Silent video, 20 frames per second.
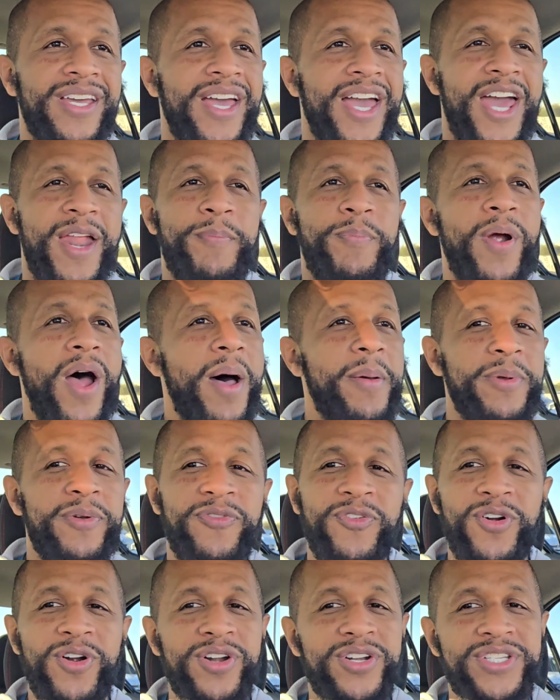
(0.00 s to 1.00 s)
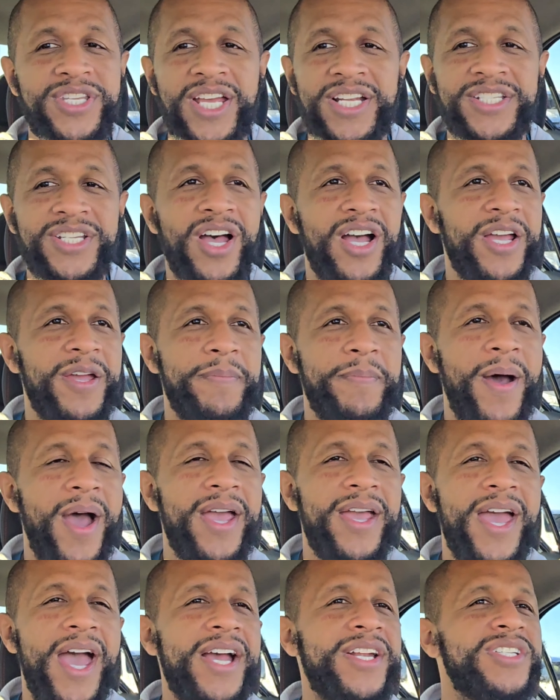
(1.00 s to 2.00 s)
And probably for TikTok, it
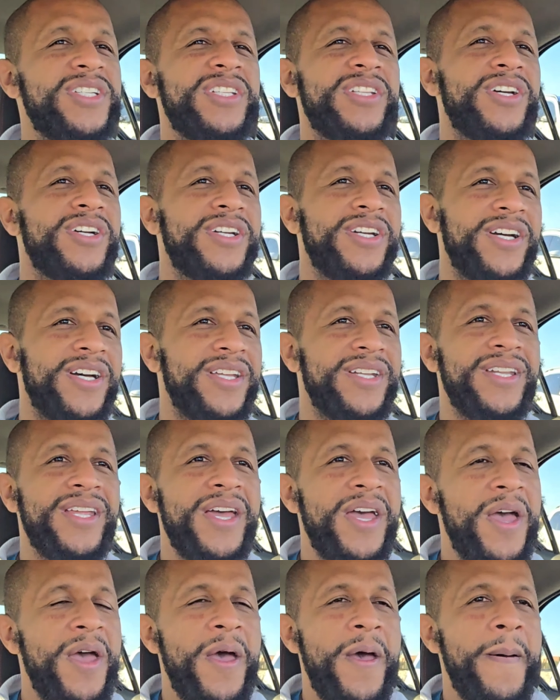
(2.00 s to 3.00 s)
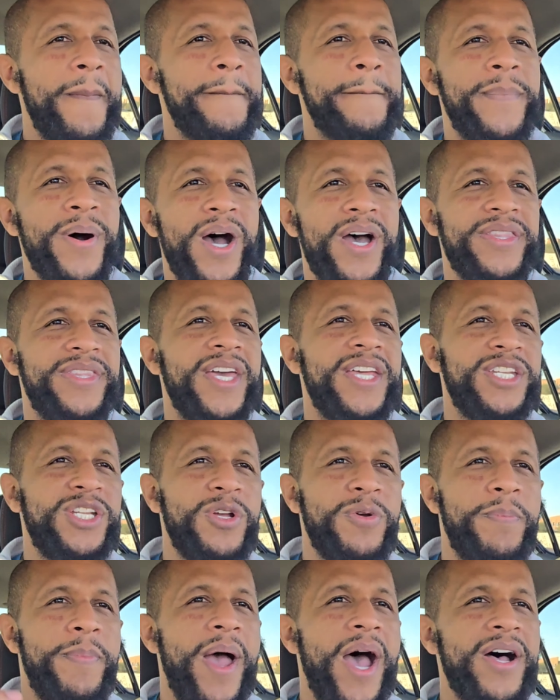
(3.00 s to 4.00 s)
might actually look good. But then
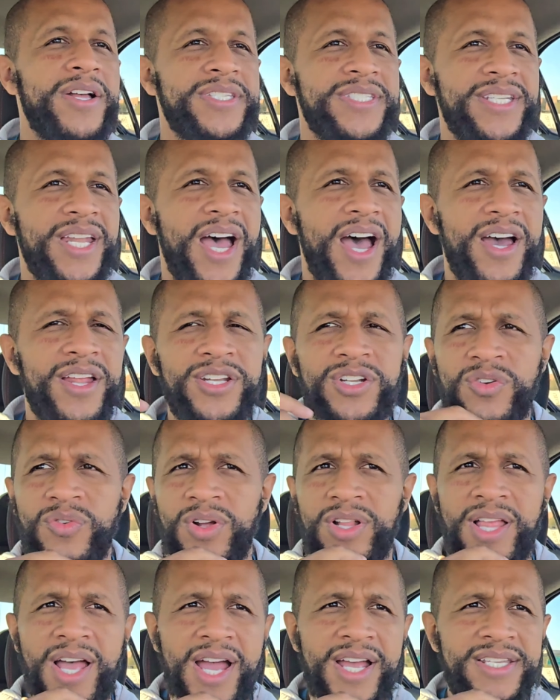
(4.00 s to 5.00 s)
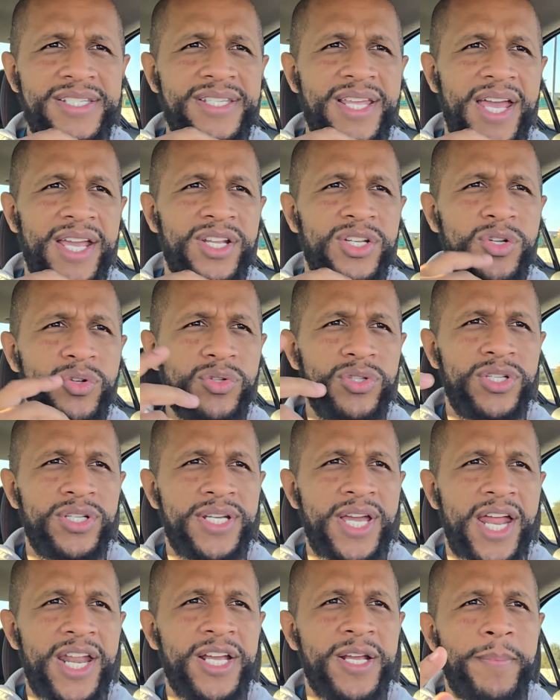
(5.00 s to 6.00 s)
you bounce it out and you realize, like, and you
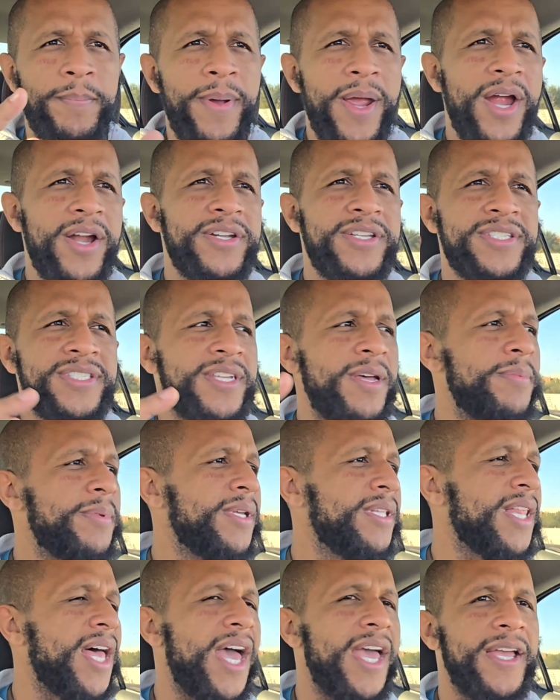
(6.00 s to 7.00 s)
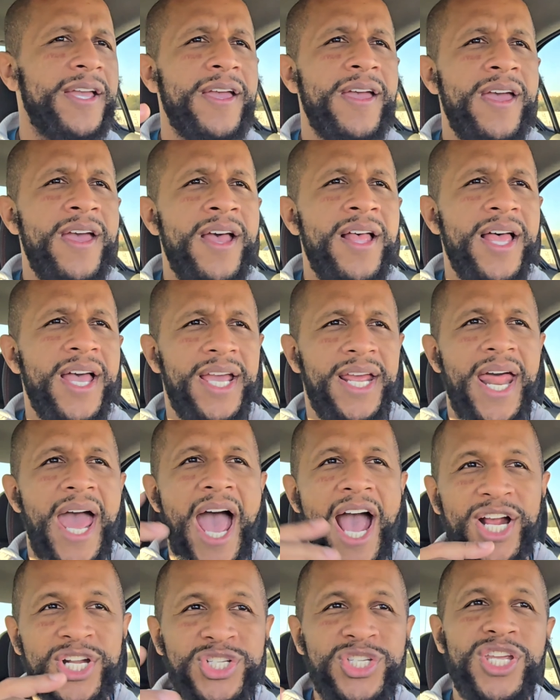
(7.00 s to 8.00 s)
kind of compare it to something like an
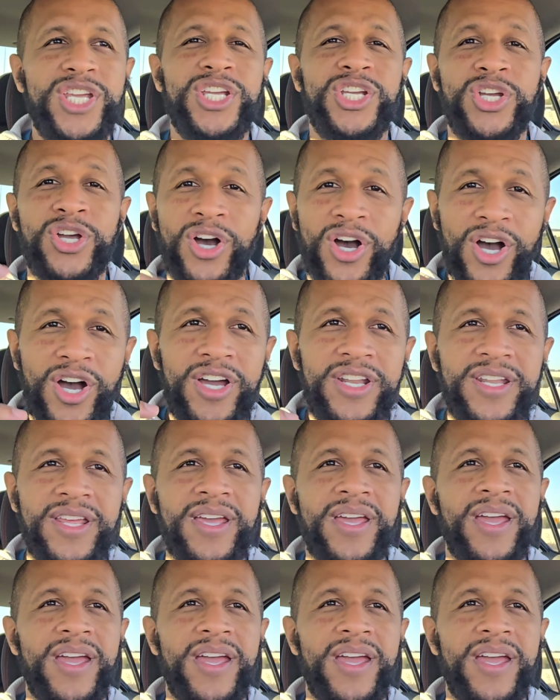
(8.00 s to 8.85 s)
actually good